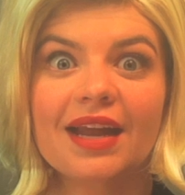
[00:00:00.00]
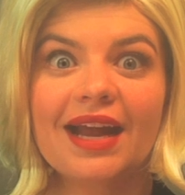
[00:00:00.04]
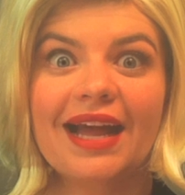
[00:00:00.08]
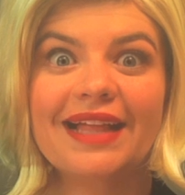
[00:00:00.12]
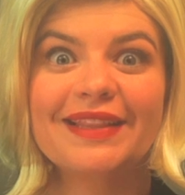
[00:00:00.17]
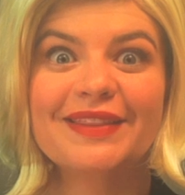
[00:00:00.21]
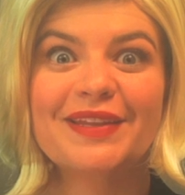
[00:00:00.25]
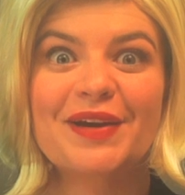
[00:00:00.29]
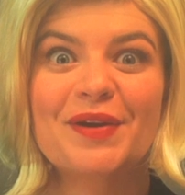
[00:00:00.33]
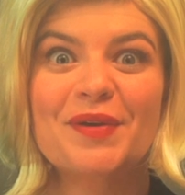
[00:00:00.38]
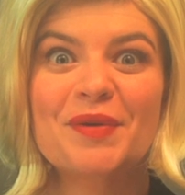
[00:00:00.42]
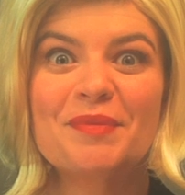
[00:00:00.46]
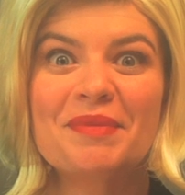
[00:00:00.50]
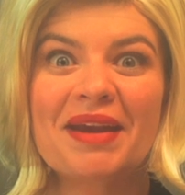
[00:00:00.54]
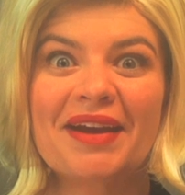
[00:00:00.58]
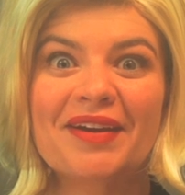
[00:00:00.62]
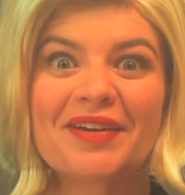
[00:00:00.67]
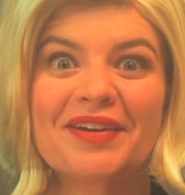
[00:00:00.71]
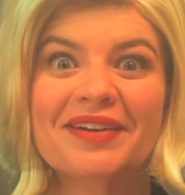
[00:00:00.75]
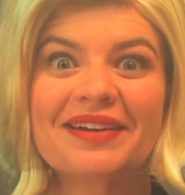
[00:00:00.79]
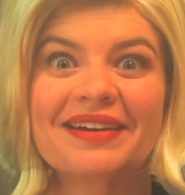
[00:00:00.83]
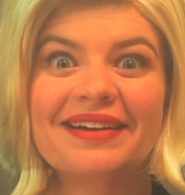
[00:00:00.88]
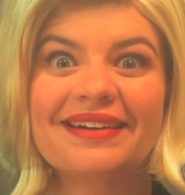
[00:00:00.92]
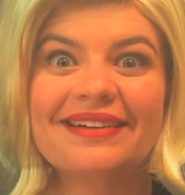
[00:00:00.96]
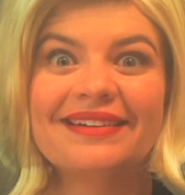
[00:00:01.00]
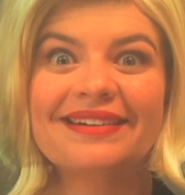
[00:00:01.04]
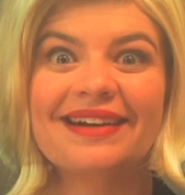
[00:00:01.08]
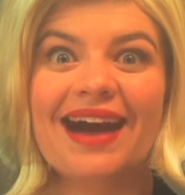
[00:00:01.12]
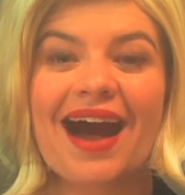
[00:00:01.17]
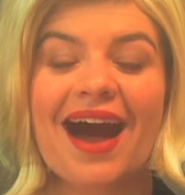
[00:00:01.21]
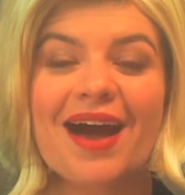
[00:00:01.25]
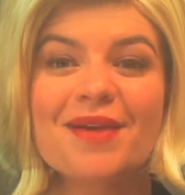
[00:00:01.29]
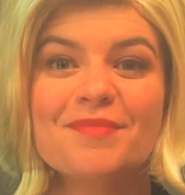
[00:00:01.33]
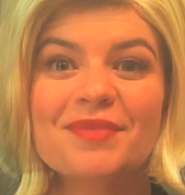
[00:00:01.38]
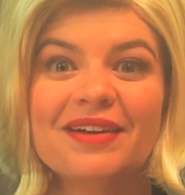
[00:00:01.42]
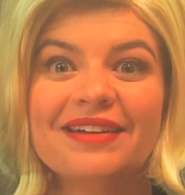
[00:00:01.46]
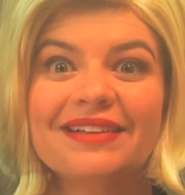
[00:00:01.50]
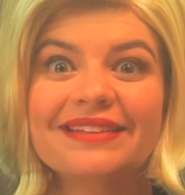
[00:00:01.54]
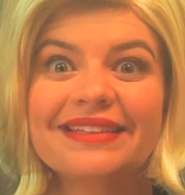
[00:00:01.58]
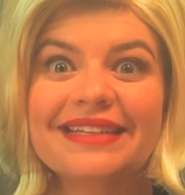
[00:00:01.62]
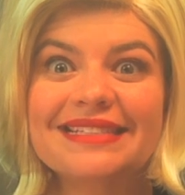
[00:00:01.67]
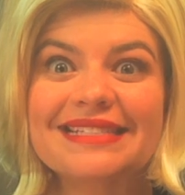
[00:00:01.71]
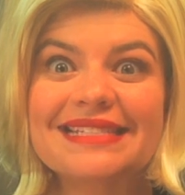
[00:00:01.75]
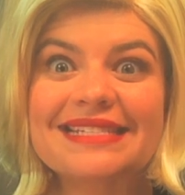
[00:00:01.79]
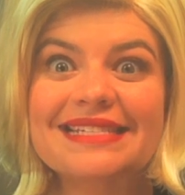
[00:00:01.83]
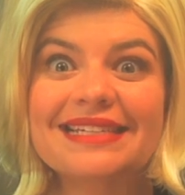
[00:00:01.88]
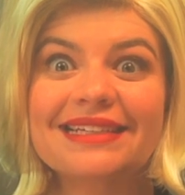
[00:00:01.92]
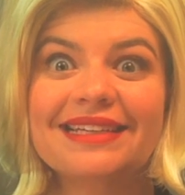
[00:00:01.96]
Hello, America. I'm
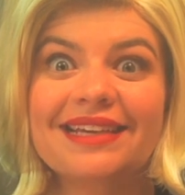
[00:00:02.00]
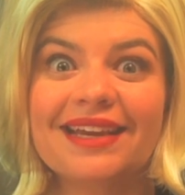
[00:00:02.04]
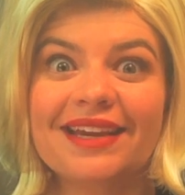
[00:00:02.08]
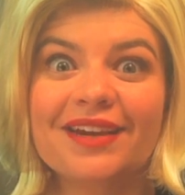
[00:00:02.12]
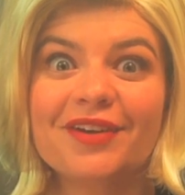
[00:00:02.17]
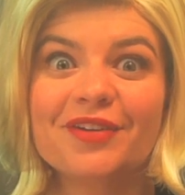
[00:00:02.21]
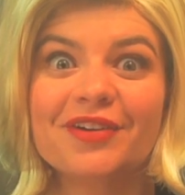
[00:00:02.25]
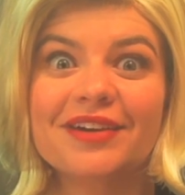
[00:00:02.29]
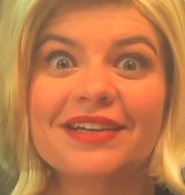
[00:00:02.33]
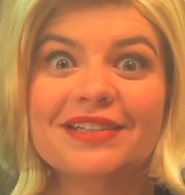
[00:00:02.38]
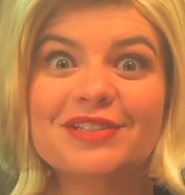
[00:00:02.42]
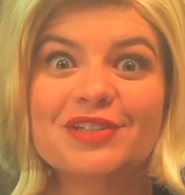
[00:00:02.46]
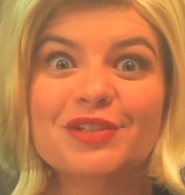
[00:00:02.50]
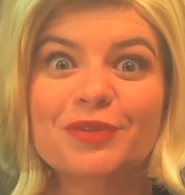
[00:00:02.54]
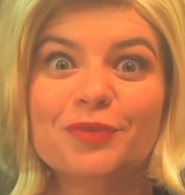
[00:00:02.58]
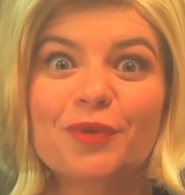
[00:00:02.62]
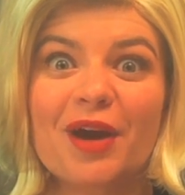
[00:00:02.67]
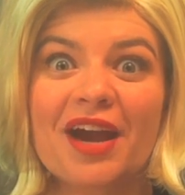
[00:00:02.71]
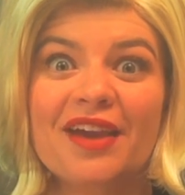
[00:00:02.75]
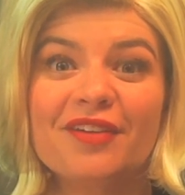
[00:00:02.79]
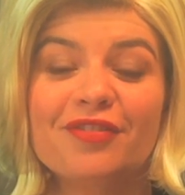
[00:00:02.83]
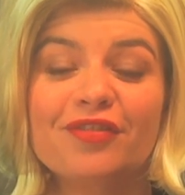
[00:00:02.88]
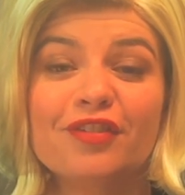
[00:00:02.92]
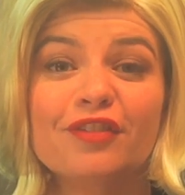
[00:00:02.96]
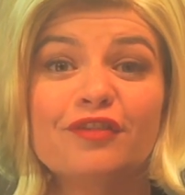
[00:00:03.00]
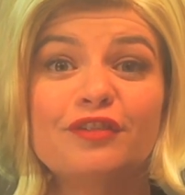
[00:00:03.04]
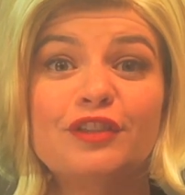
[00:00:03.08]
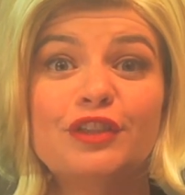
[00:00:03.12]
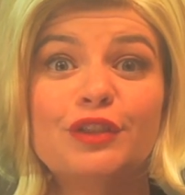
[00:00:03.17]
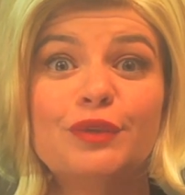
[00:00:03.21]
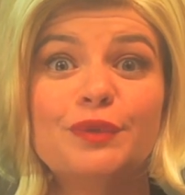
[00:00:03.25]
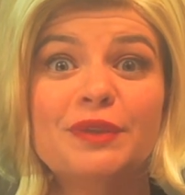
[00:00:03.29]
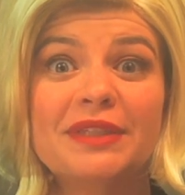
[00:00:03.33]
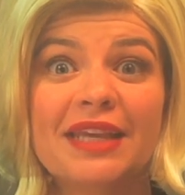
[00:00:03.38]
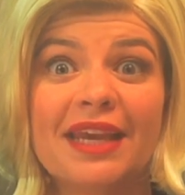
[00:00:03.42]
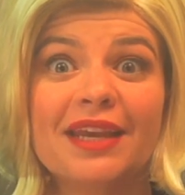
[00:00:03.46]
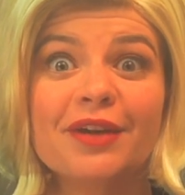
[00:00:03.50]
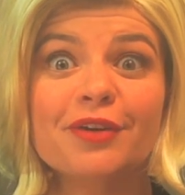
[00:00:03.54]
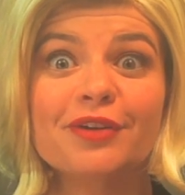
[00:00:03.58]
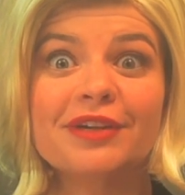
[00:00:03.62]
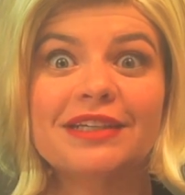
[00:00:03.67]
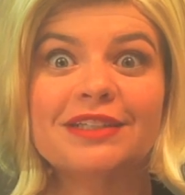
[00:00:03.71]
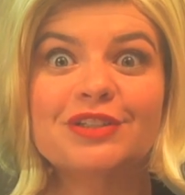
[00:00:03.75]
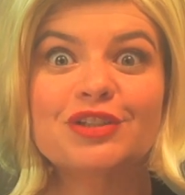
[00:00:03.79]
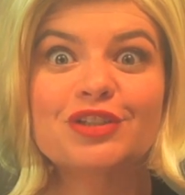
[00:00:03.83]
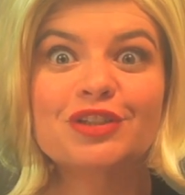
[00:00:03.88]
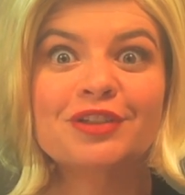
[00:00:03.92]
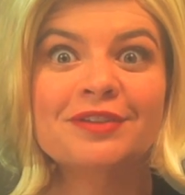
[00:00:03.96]
Callista Gingrich, wife of Newt
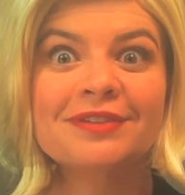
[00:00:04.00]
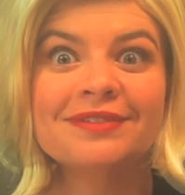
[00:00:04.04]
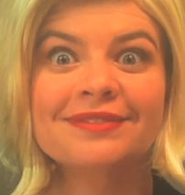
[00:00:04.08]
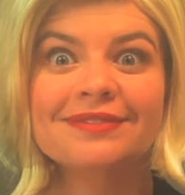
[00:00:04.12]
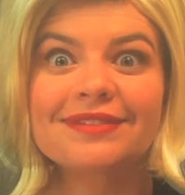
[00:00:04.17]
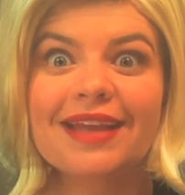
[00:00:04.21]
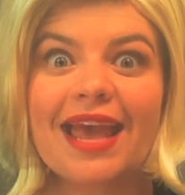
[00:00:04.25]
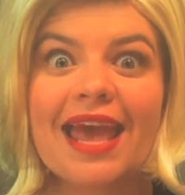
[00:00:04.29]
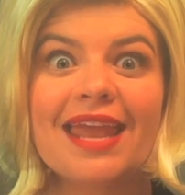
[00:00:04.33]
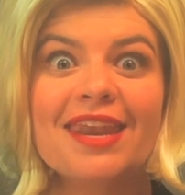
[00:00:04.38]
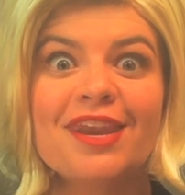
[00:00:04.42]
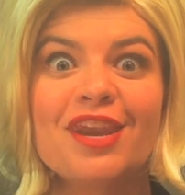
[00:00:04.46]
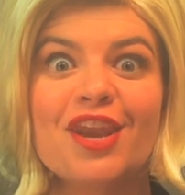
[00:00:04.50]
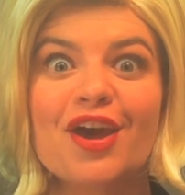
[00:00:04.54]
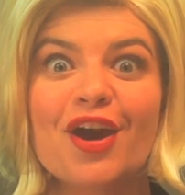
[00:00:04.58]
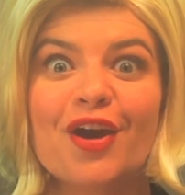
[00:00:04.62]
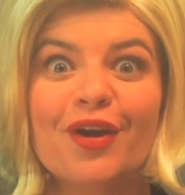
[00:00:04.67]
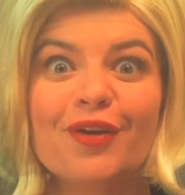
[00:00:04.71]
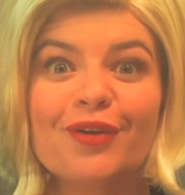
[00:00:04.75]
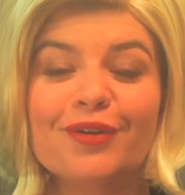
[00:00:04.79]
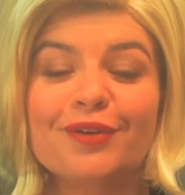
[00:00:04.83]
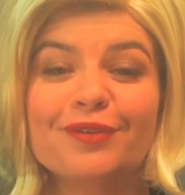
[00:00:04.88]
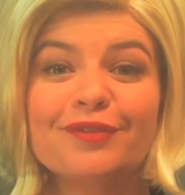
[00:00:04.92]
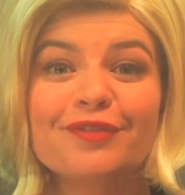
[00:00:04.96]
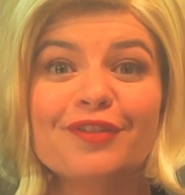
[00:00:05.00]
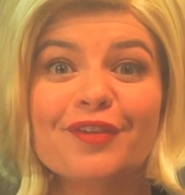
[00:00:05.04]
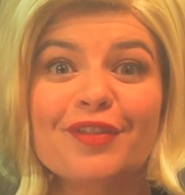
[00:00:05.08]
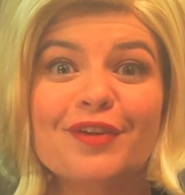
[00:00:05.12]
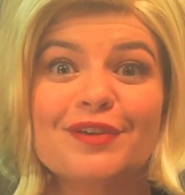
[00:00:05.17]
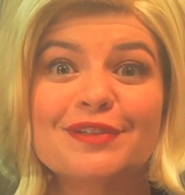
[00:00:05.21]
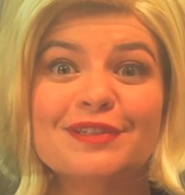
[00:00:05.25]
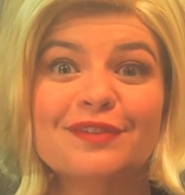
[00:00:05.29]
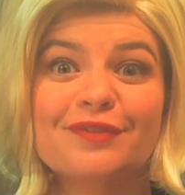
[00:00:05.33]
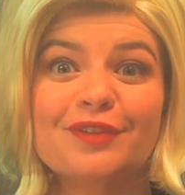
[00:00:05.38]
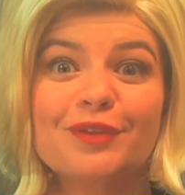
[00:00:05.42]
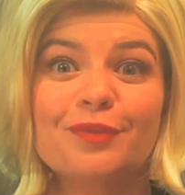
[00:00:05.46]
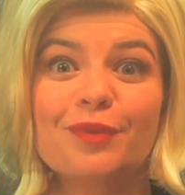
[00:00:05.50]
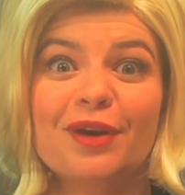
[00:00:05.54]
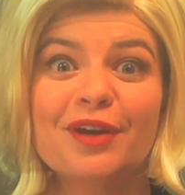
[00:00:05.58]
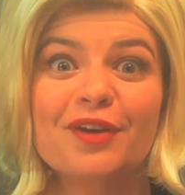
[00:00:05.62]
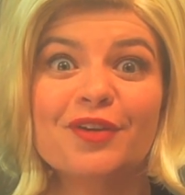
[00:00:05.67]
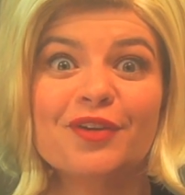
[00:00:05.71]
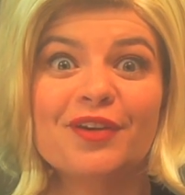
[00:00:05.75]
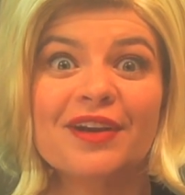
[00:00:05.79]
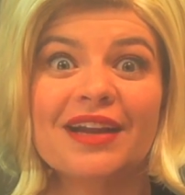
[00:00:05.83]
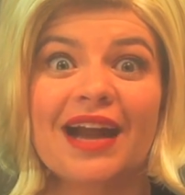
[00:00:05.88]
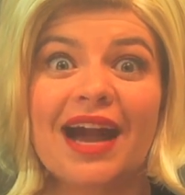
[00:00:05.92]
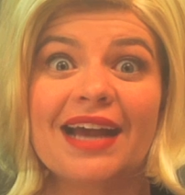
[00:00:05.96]
Gingrich. And no, for those of you
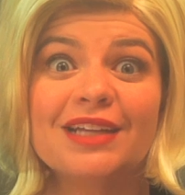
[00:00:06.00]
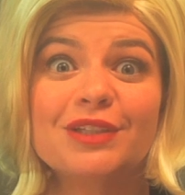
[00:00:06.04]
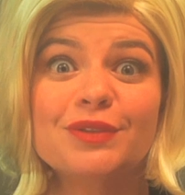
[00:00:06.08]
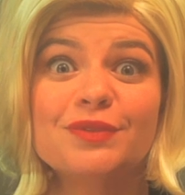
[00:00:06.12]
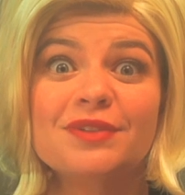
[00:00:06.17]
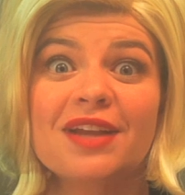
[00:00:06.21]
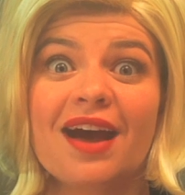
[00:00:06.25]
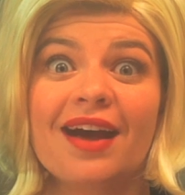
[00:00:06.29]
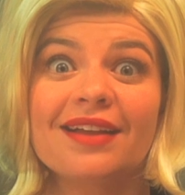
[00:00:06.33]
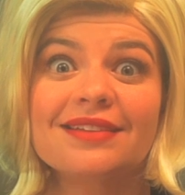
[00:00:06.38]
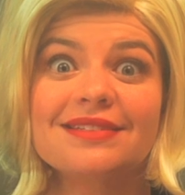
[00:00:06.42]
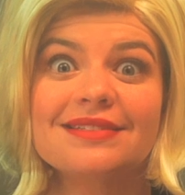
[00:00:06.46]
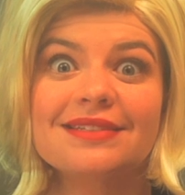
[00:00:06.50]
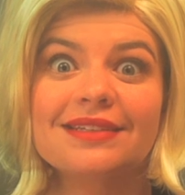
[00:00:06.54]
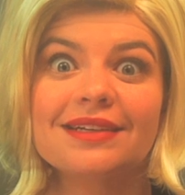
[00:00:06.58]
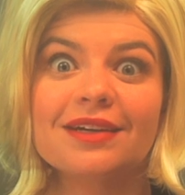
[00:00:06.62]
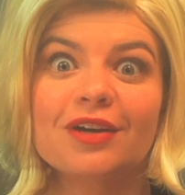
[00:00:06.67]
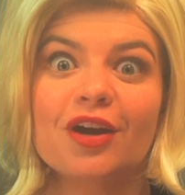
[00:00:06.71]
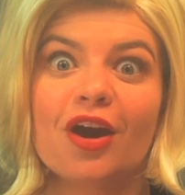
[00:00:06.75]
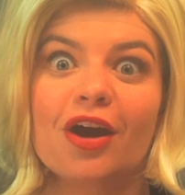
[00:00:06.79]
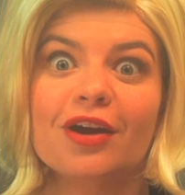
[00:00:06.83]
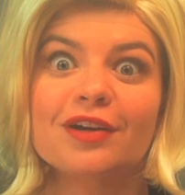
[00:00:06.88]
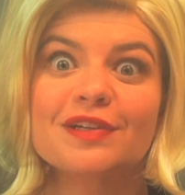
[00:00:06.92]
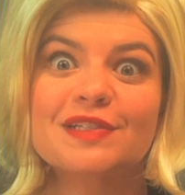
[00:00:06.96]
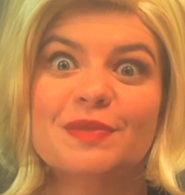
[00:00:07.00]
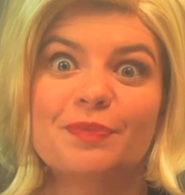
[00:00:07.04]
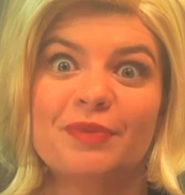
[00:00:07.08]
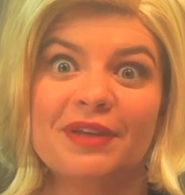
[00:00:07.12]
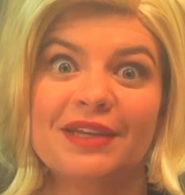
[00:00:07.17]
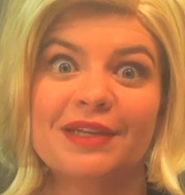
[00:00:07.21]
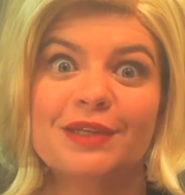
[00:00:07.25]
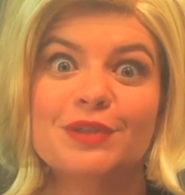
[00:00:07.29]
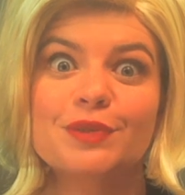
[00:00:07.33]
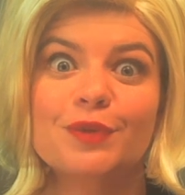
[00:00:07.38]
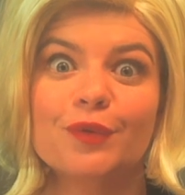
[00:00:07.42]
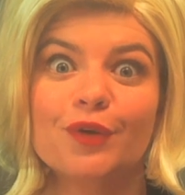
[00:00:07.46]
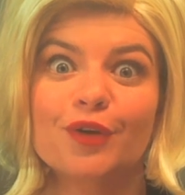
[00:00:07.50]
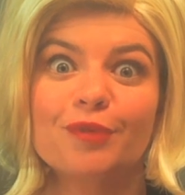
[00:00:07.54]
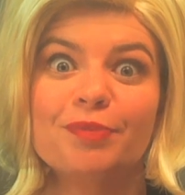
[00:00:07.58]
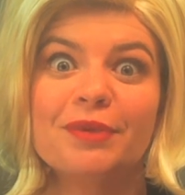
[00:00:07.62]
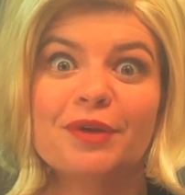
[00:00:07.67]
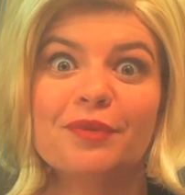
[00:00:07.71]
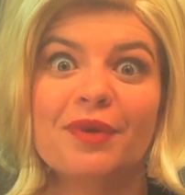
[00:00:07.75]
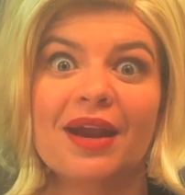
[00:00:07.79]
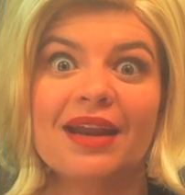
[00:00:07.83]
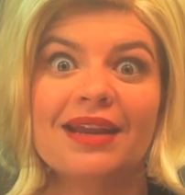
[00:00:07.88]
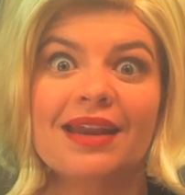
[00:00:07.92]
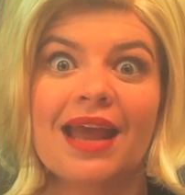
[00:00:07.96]
wondering, I do not see a car speeding toward
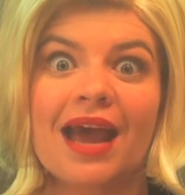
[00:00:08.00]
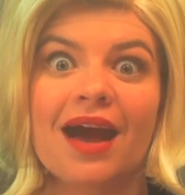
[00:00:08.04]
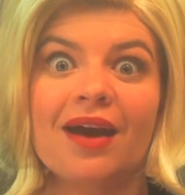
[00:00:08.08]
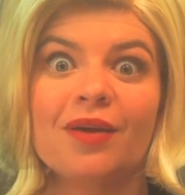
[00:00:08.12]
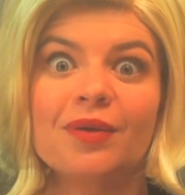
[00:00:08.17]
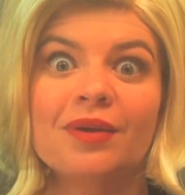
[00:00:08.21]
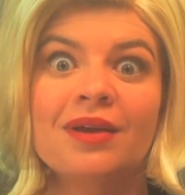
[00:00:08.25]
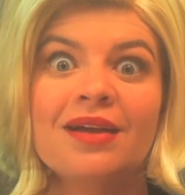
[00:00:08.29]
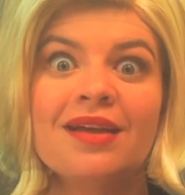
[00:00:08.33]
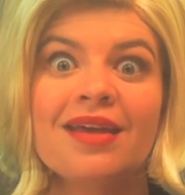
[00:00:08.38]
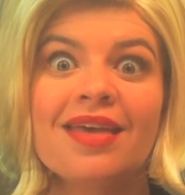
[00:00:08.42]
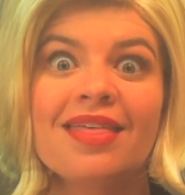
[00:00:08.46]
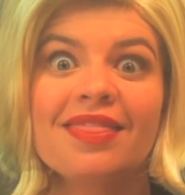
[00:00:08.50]
me right now.